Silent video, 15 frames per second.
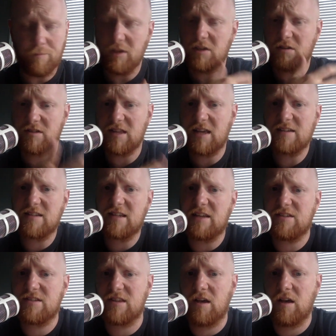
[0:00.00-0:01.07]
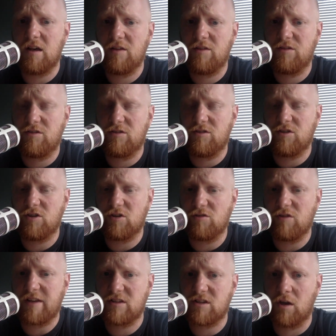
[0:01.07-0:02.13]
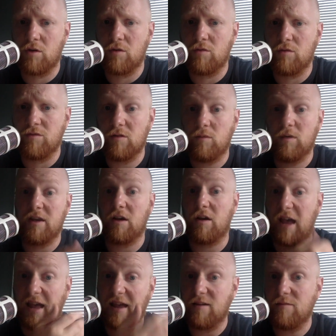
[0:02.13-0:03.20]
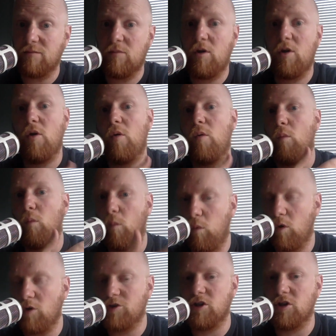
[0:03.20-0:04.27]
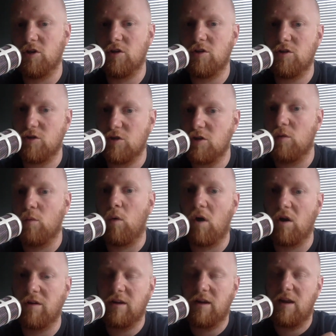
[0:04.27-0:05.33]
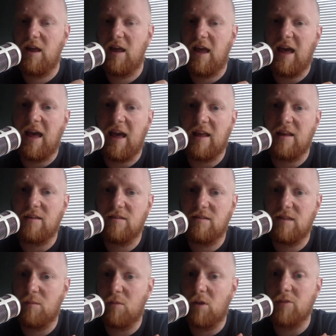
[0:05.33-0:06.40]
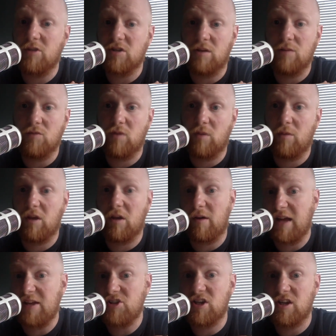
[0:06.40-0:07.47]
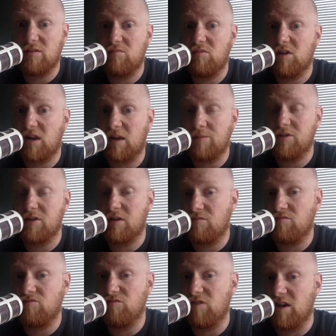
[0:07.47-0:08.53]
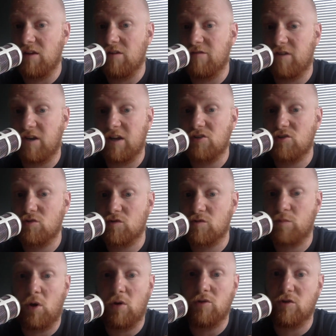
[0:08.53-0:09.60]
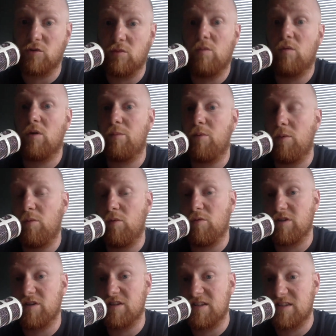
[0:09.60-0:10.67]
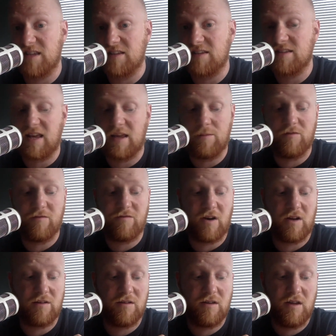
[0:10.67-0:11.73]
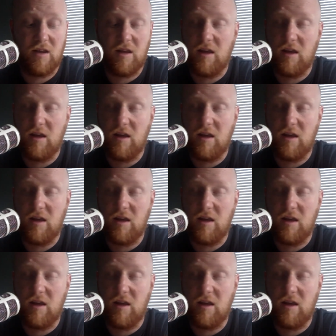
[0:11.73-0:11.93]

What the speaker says: because that sets the correct tone that we go, hey, what do you want? And there might be times where we go, actually, the club's in a really good financial spot. Do we want to put more into this entertainment fund